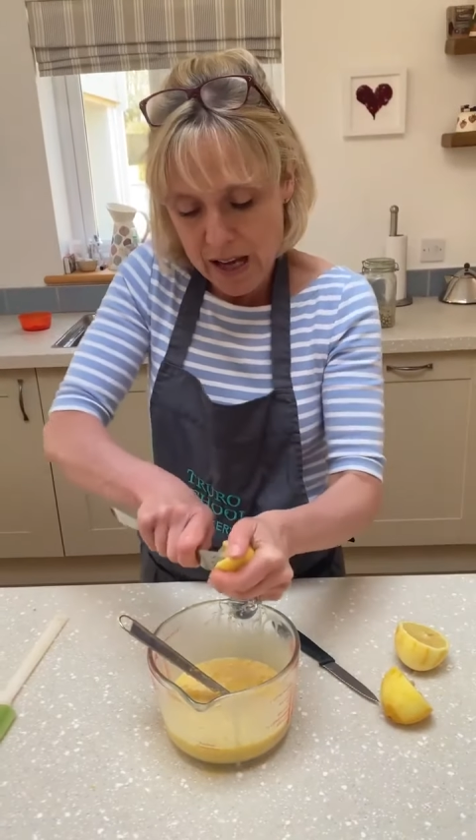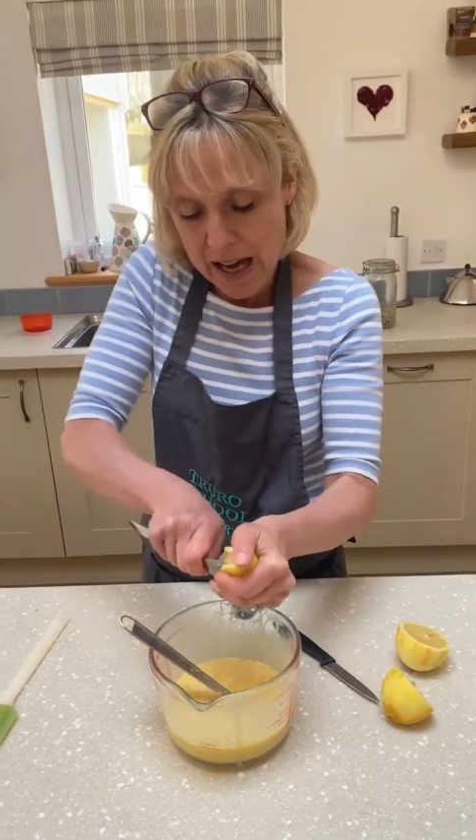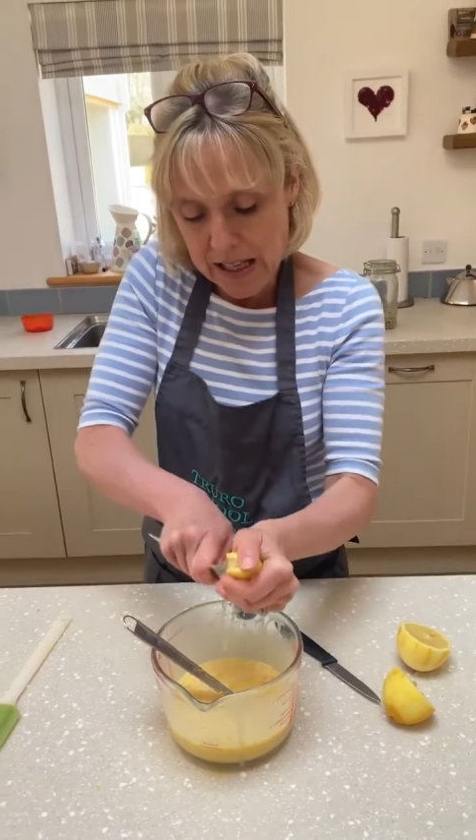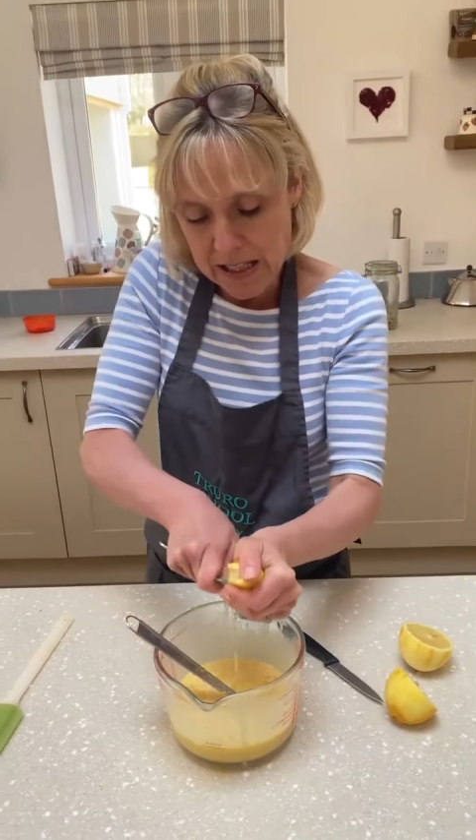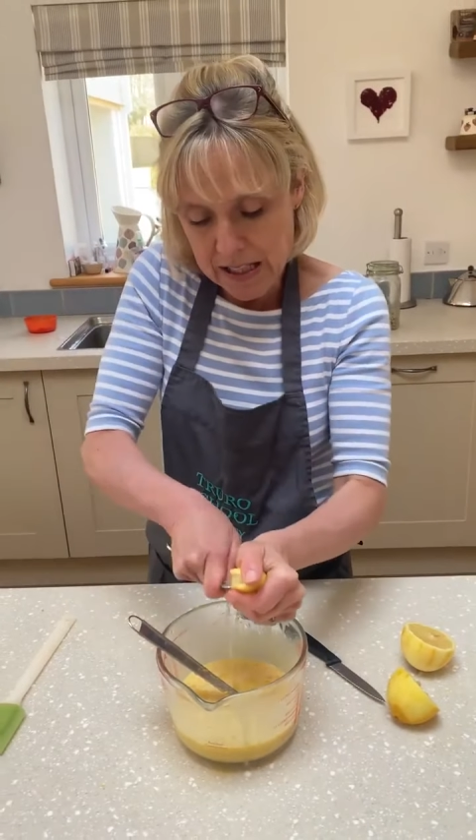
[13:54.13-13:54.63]

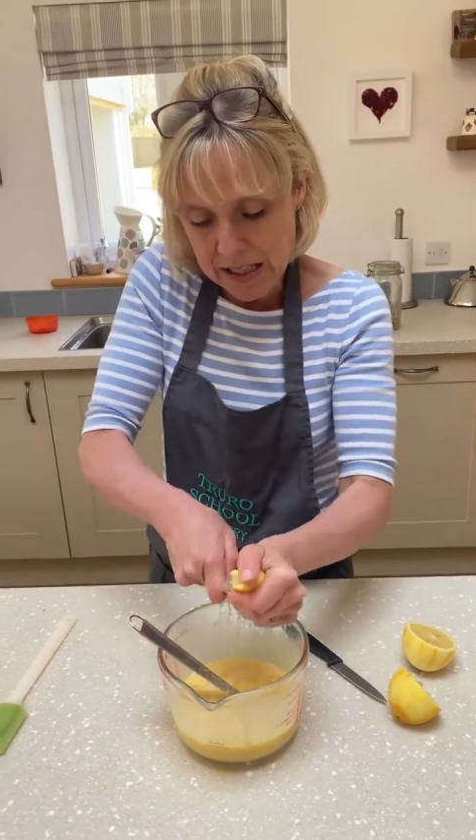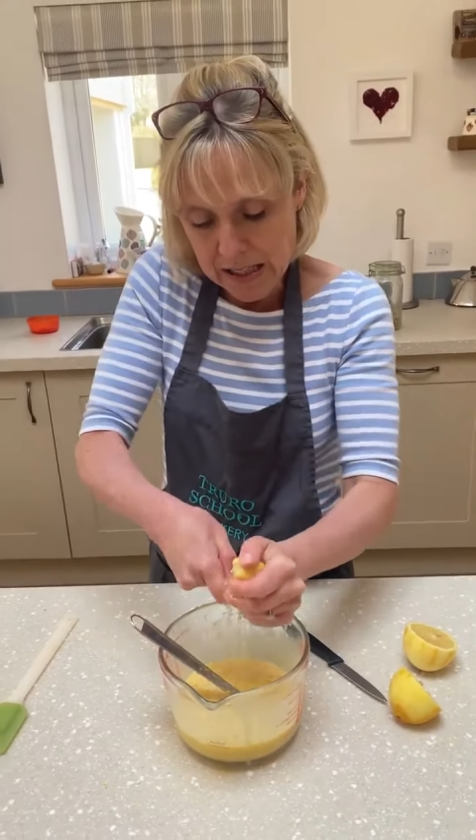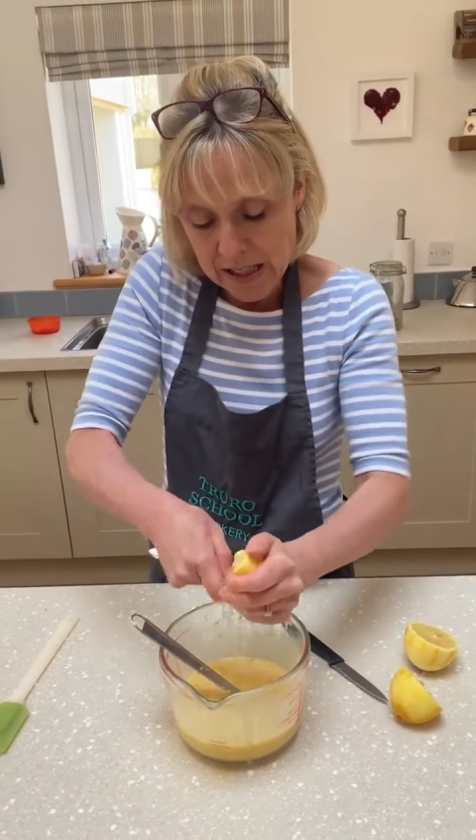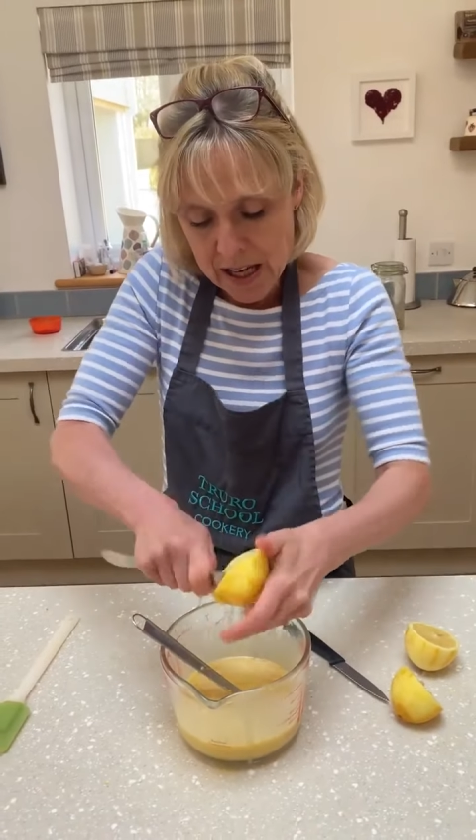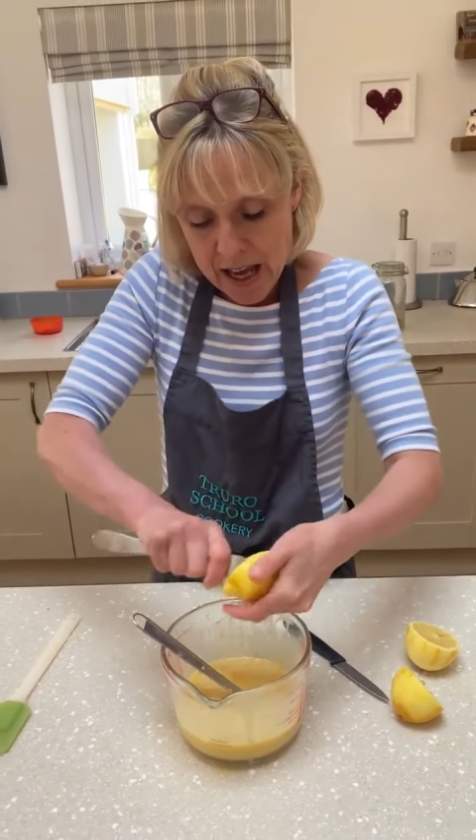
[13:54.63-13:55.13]
get
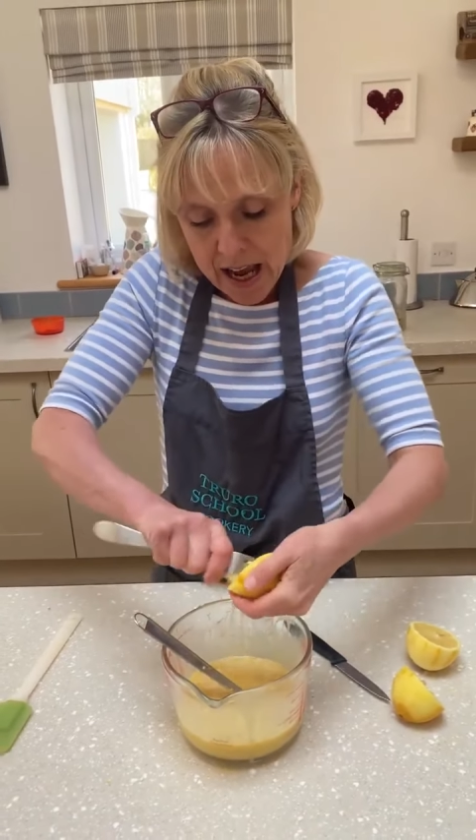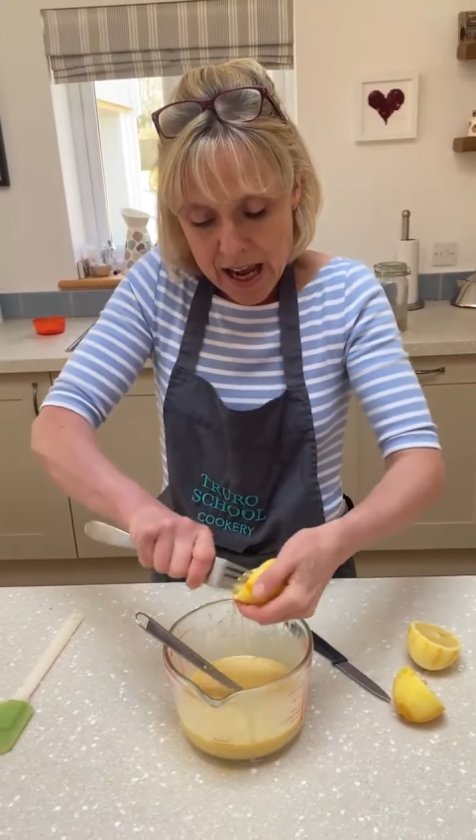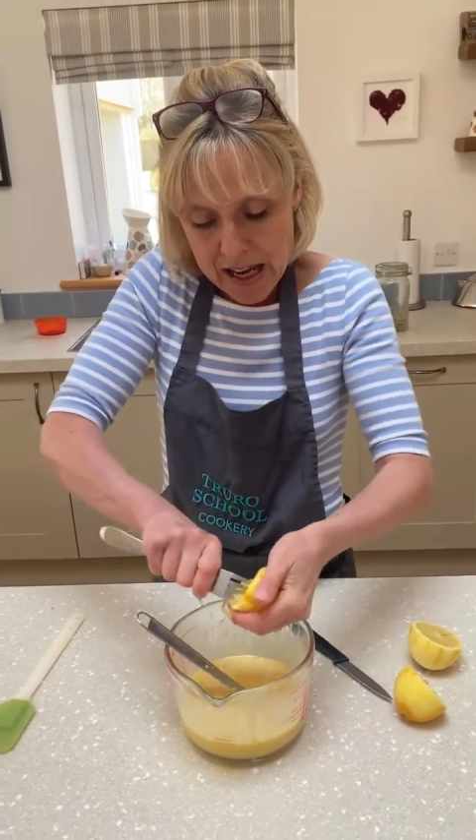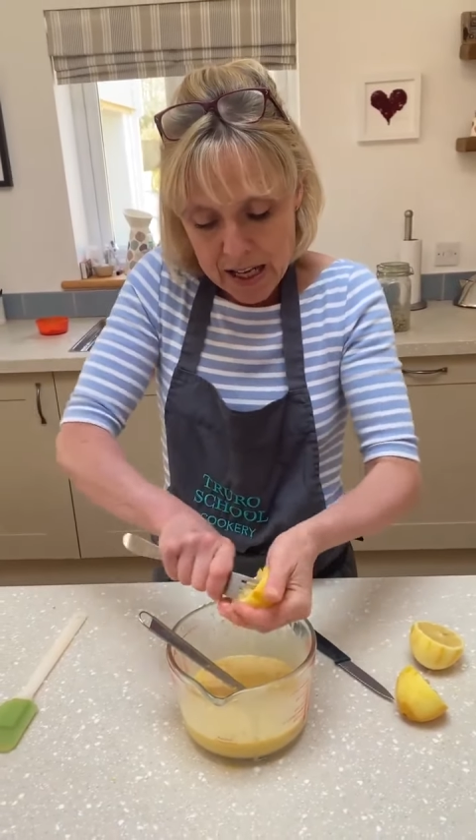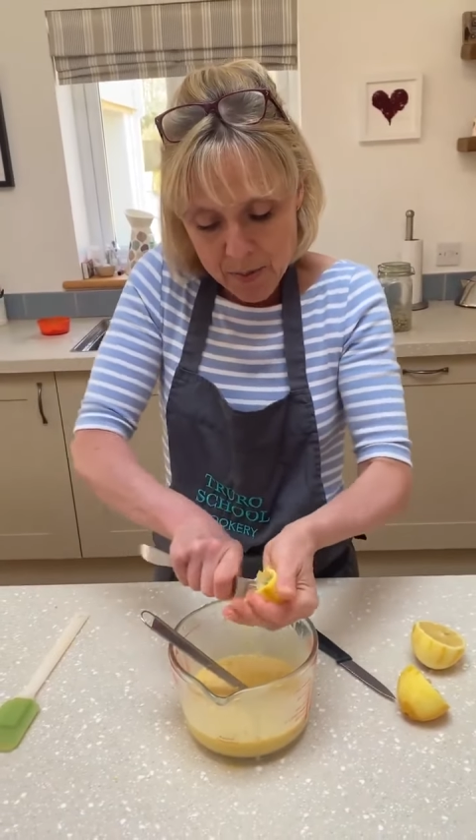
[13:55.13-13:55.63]

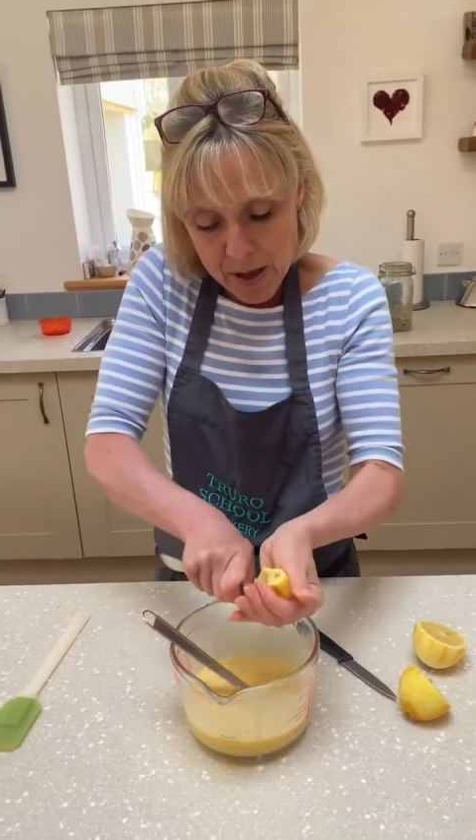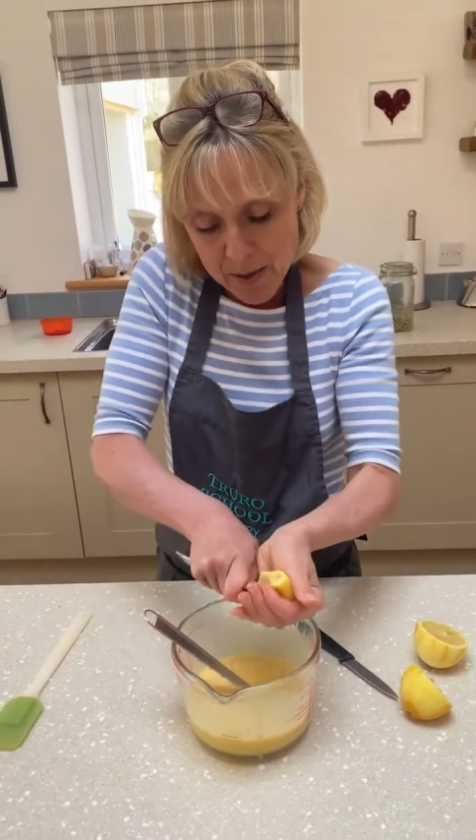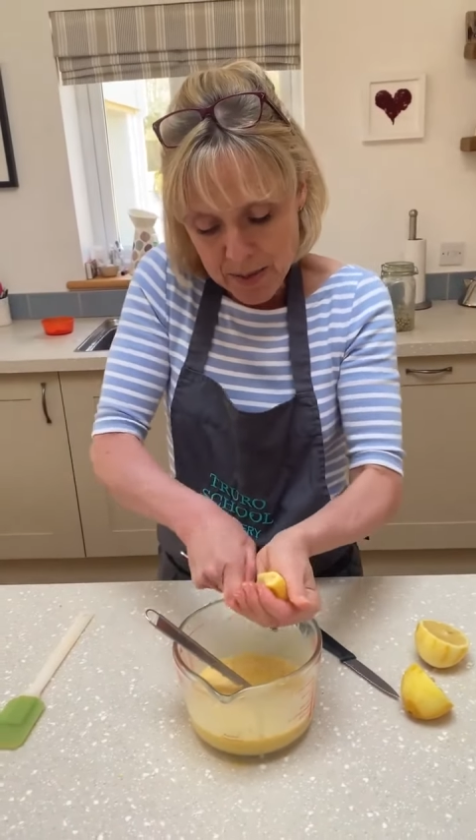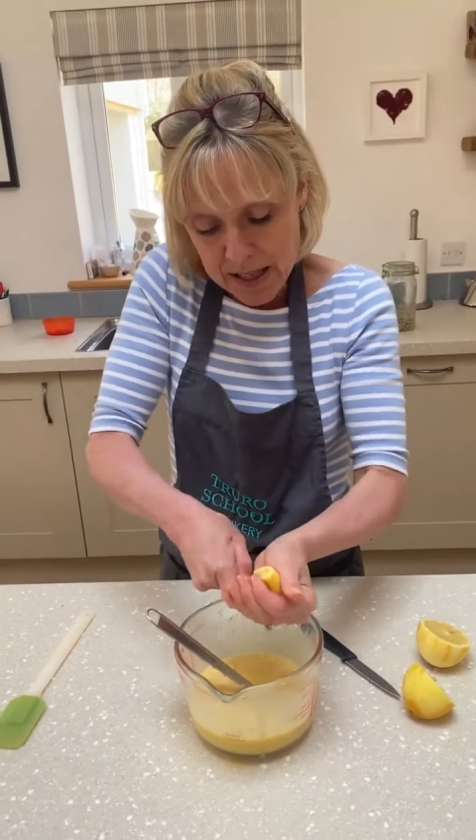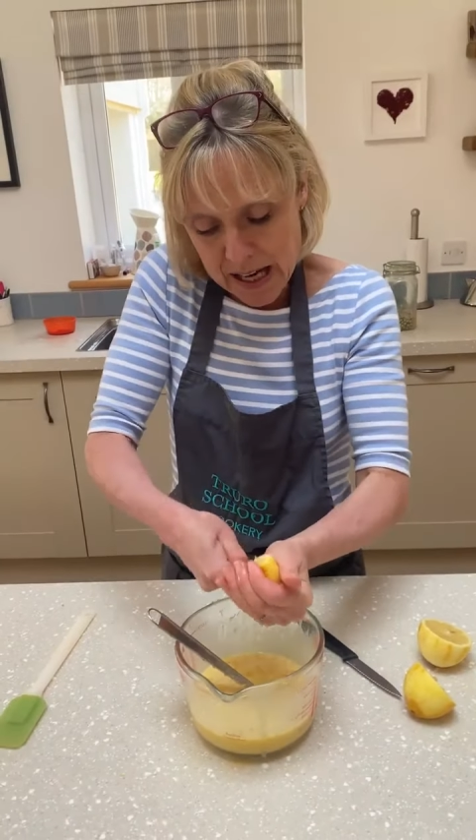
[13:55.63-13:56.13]
any
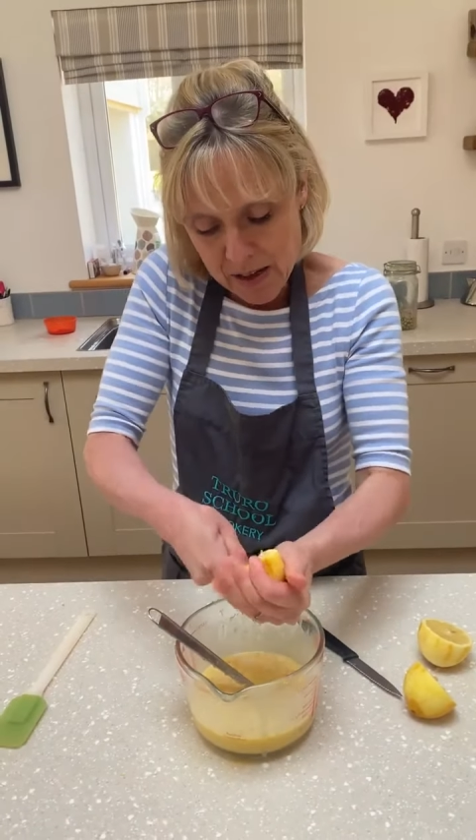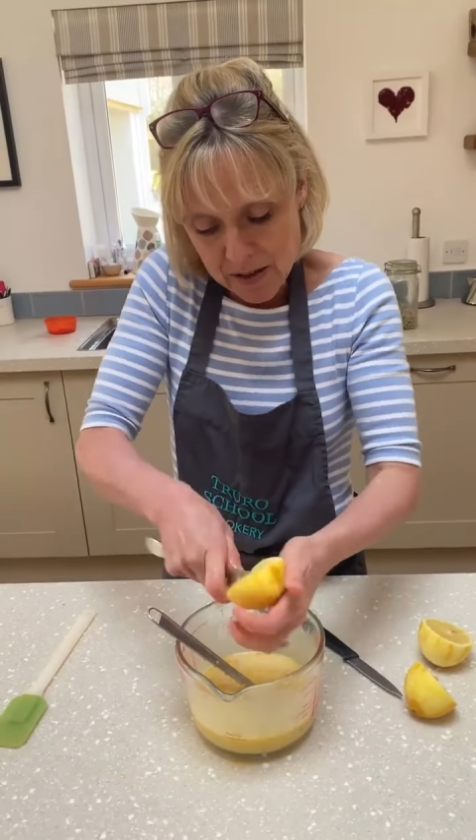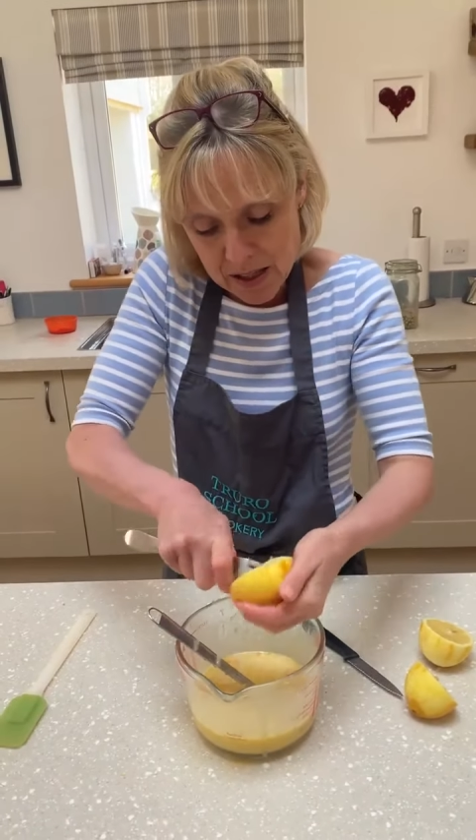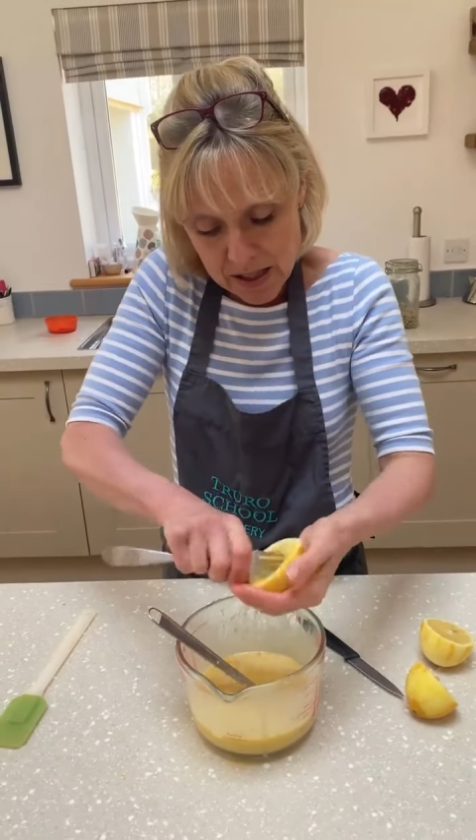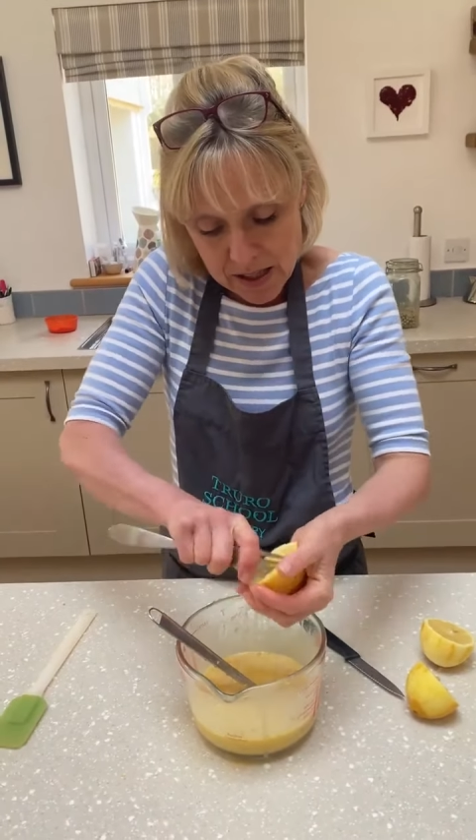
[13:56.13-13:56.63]
pips out,